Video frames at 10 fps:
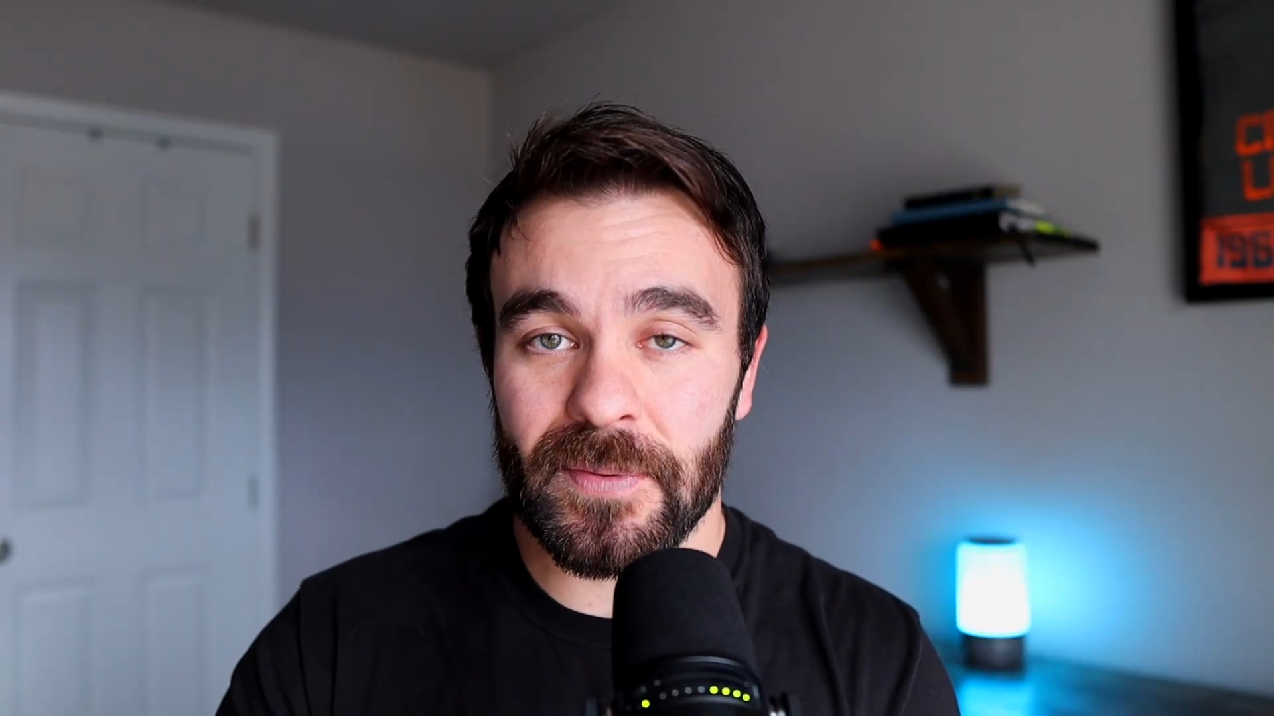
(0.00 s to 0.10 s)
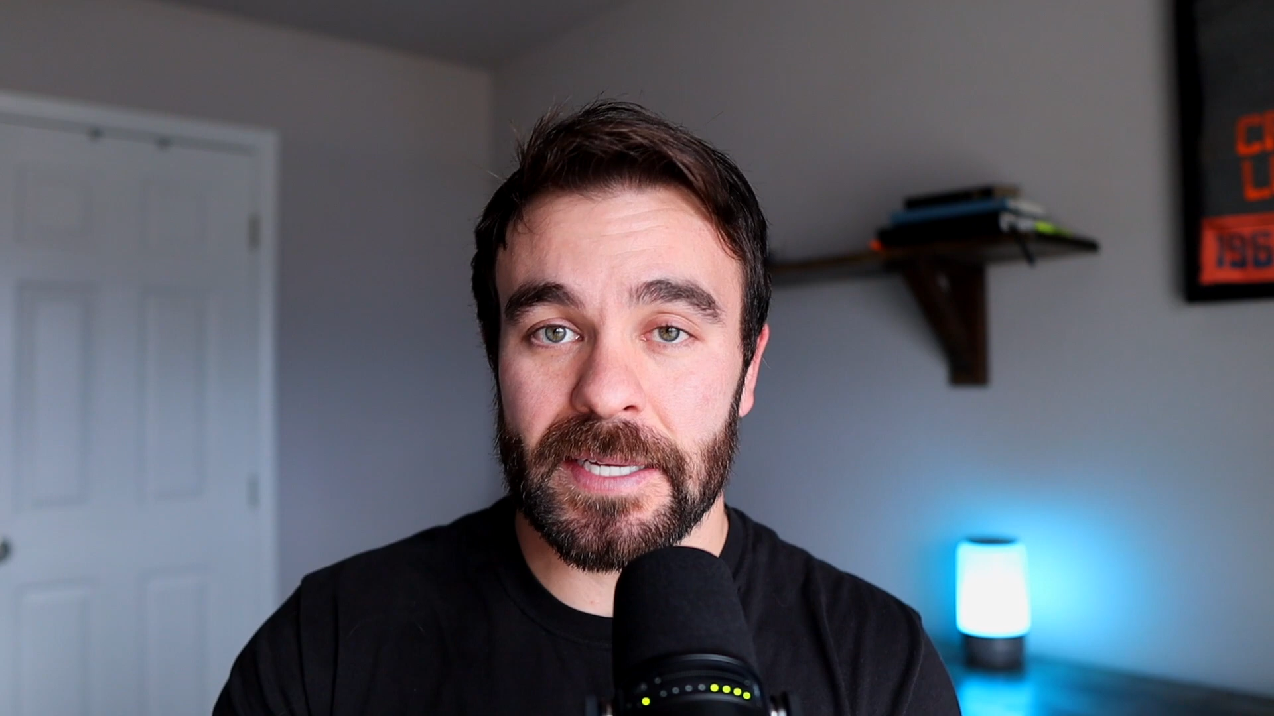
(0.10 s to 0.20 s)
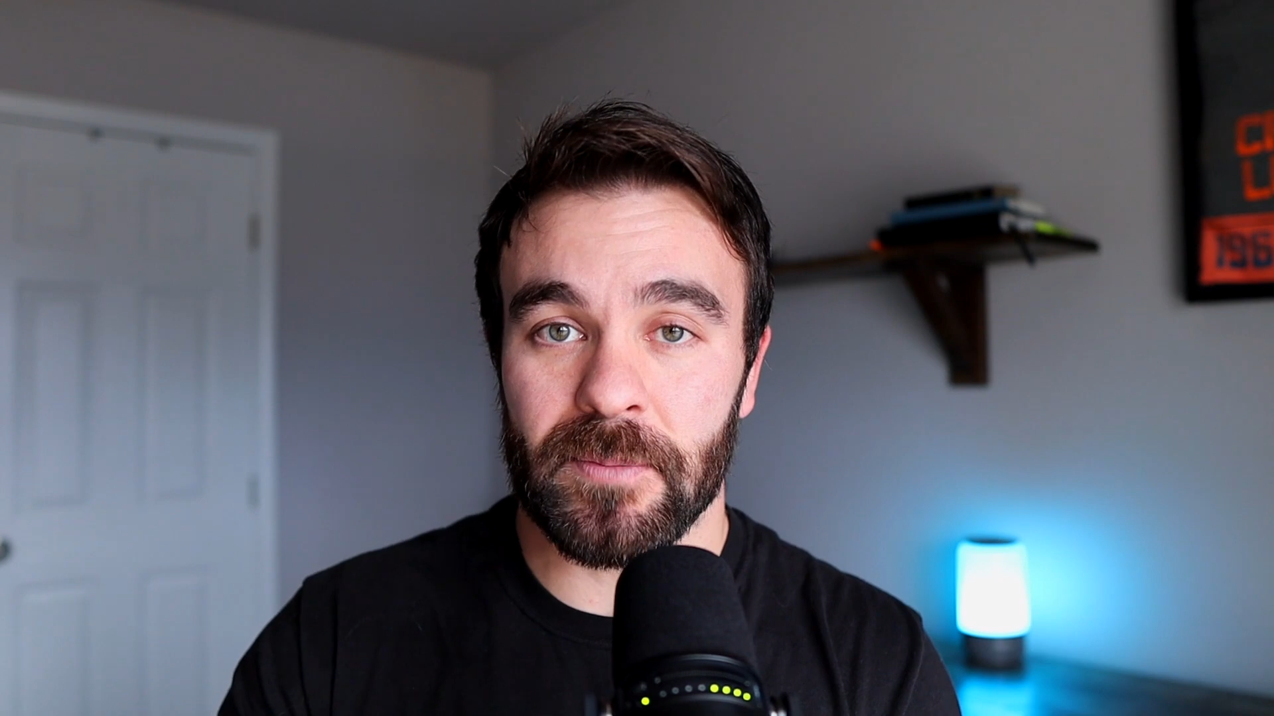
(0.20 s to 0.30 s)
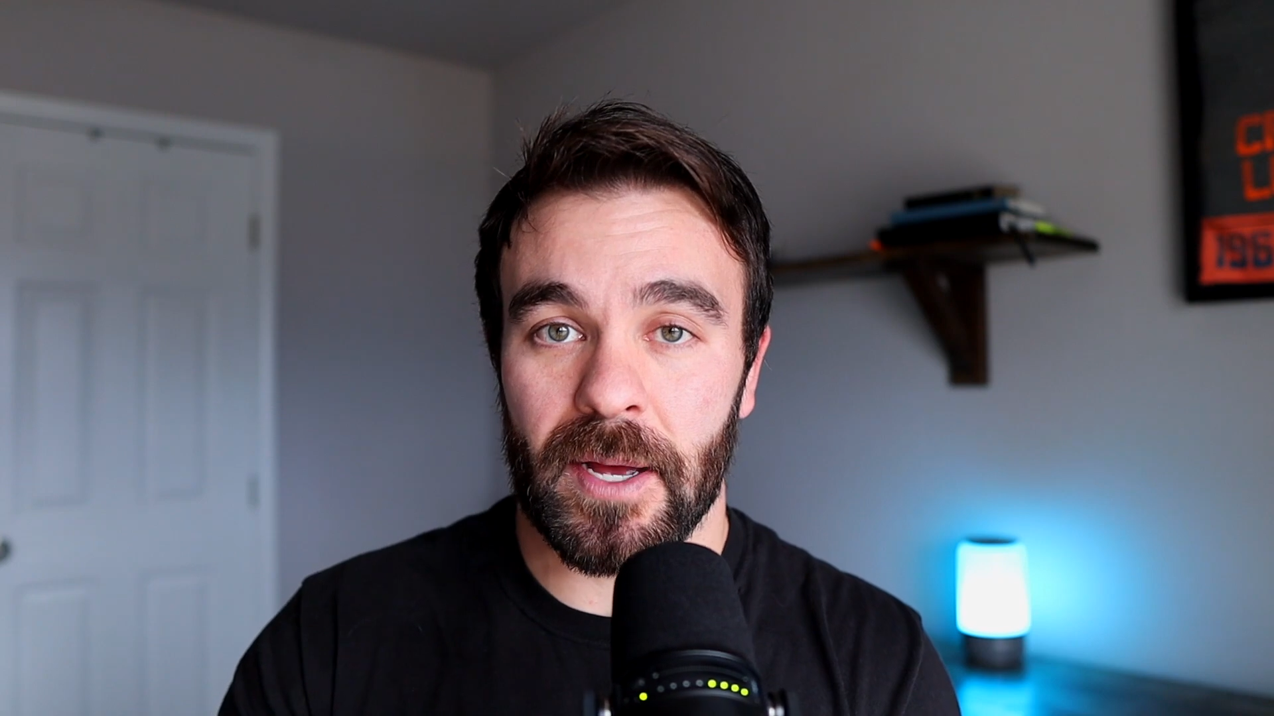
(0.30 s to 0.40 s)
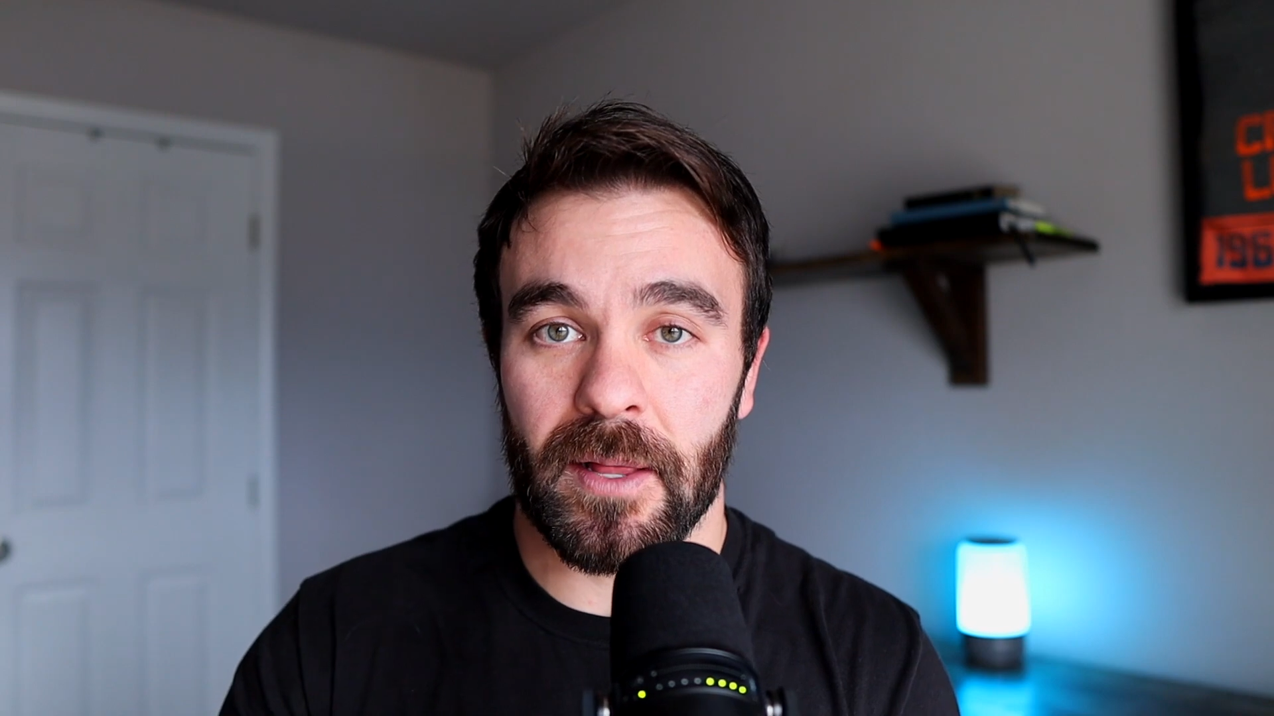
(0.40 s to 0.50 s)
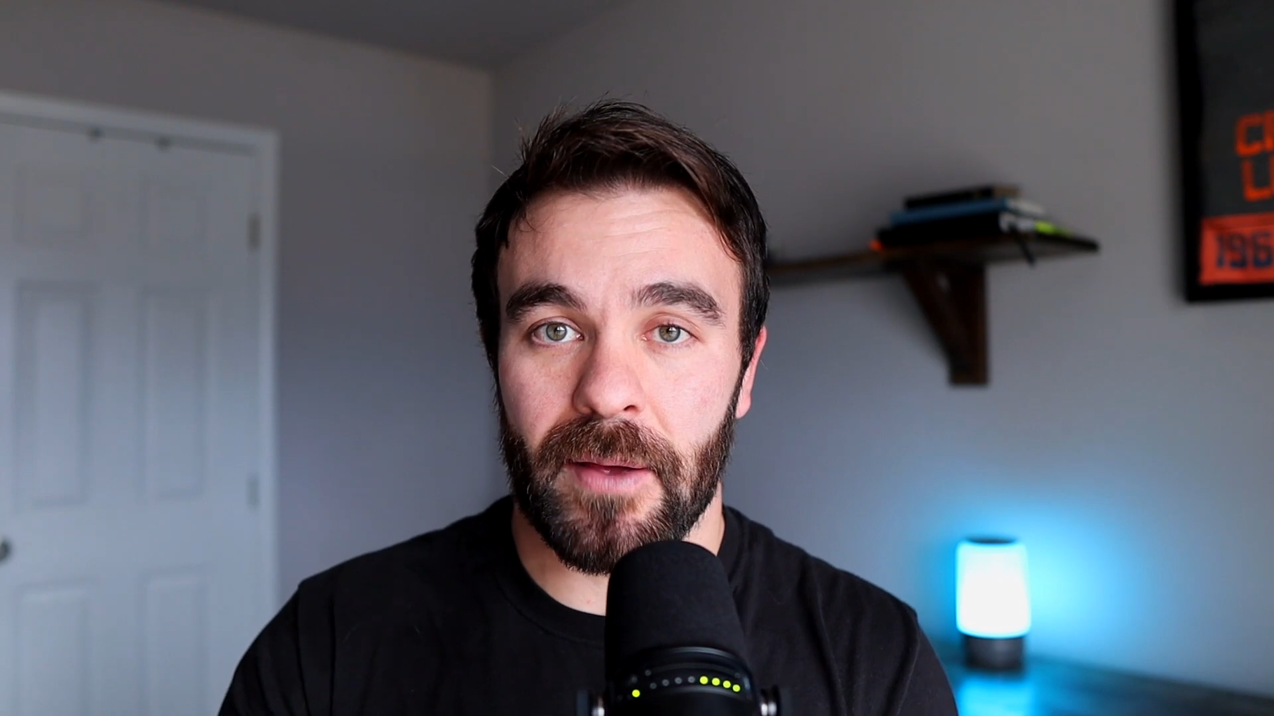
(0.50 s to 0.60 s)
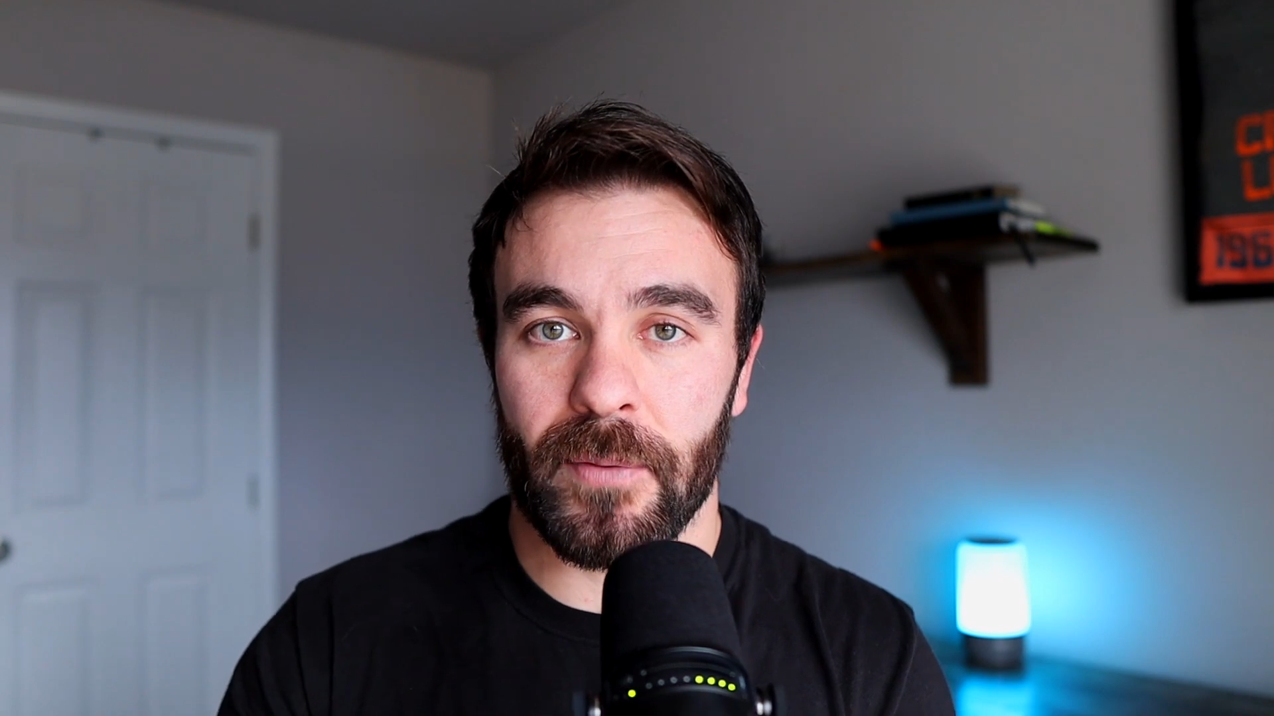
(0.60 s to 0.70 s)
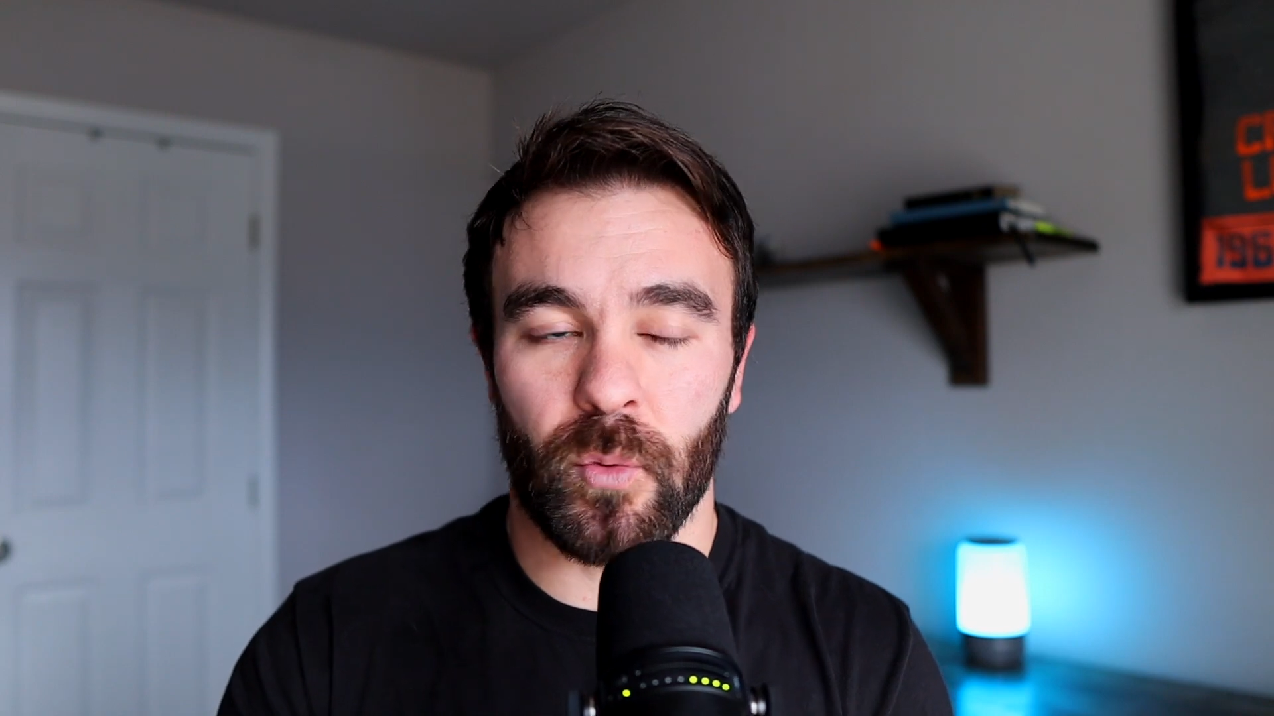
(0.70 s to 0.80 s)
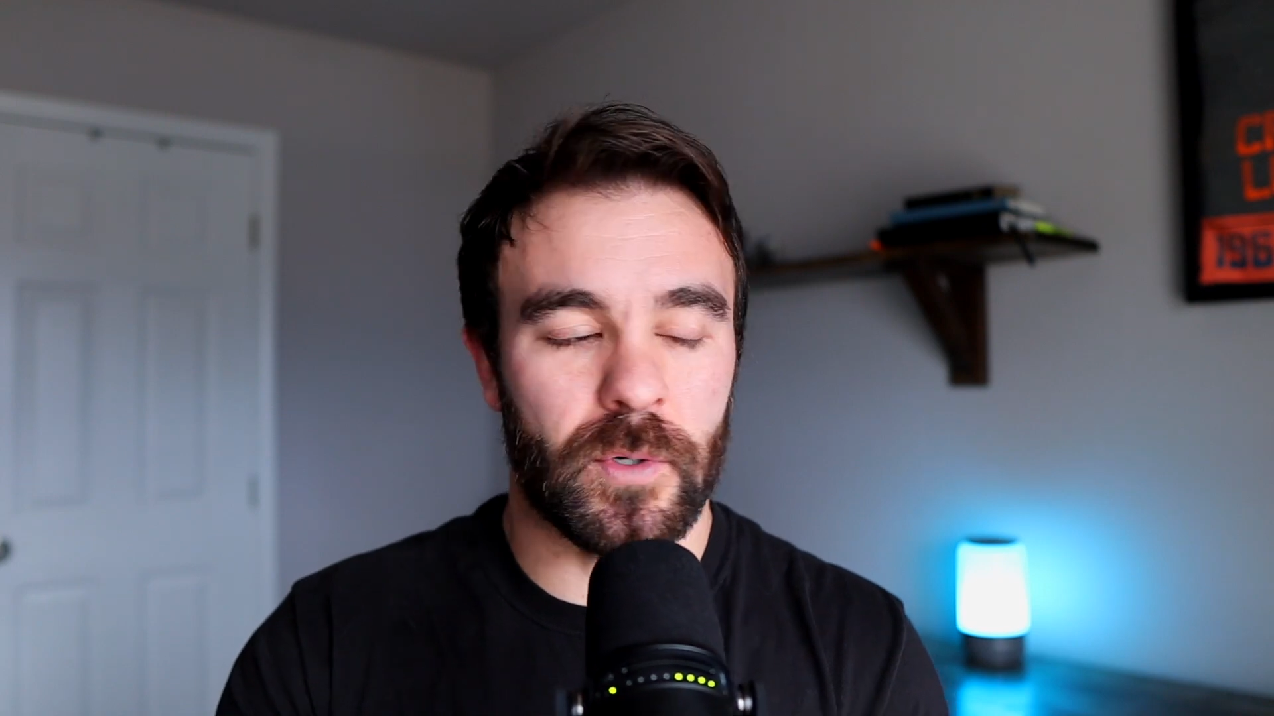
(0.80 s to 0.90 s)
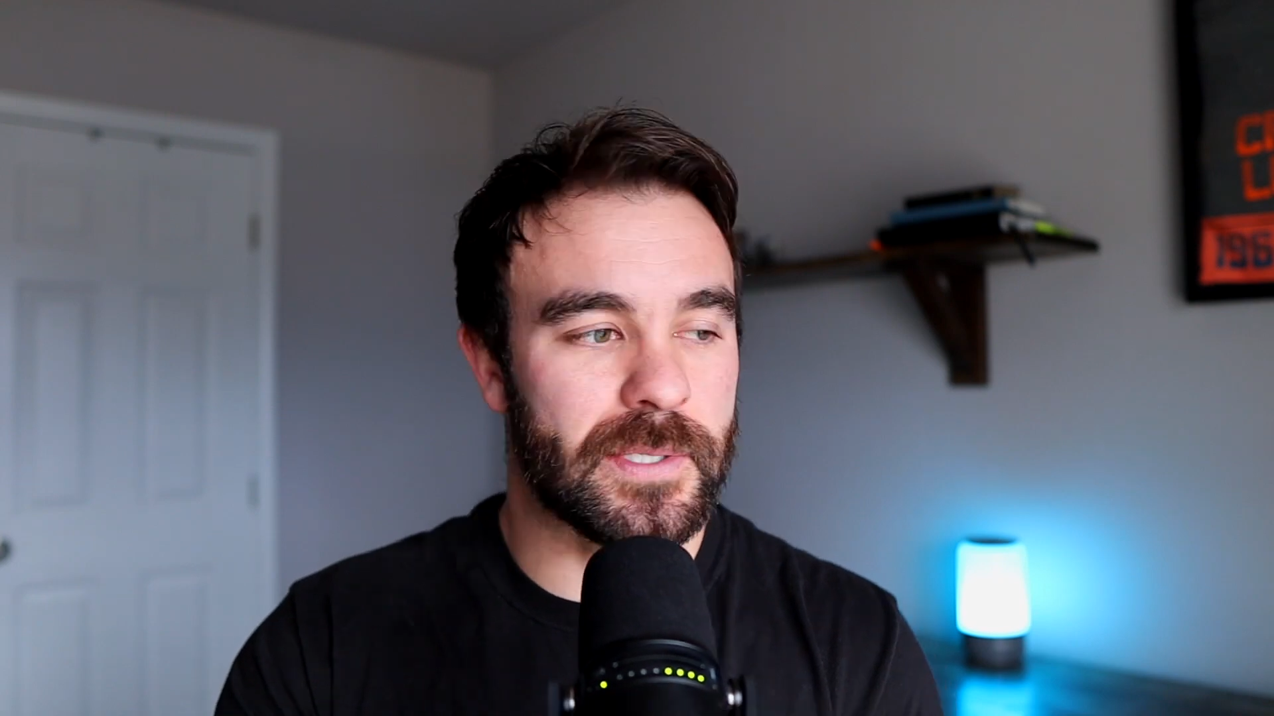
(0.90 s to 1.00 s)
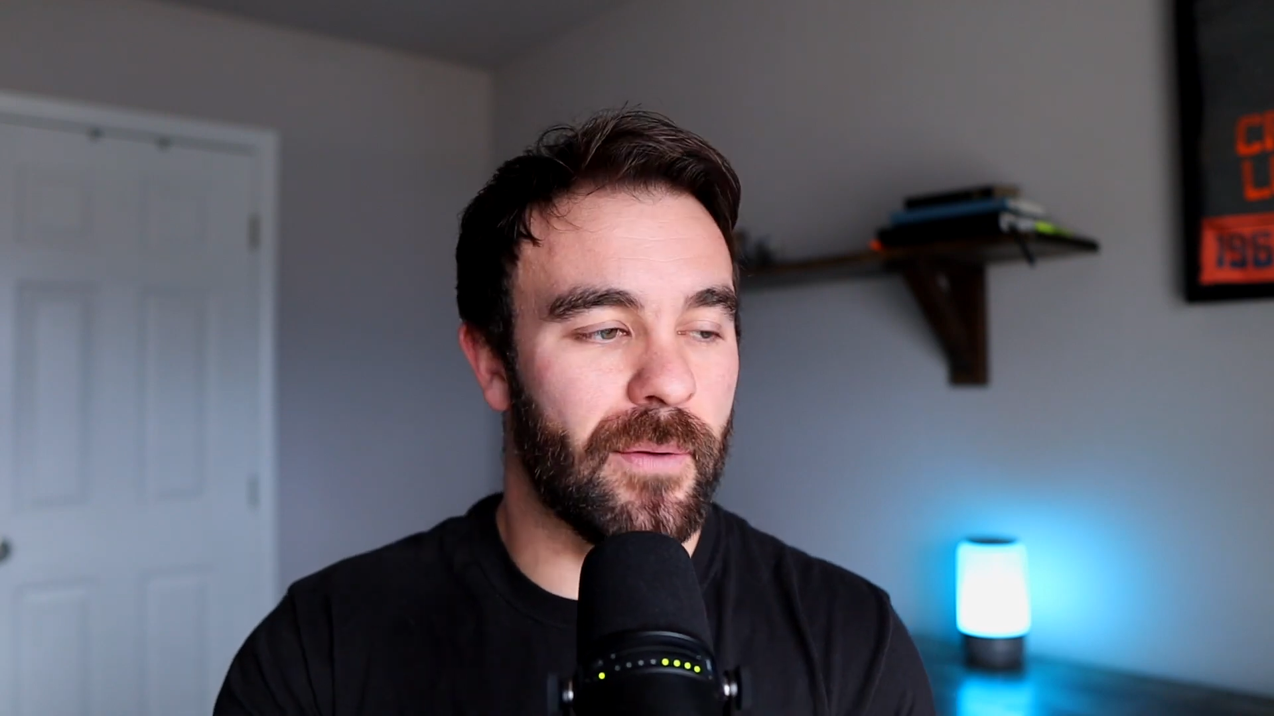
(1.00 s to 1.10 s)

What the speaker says: phase of my life was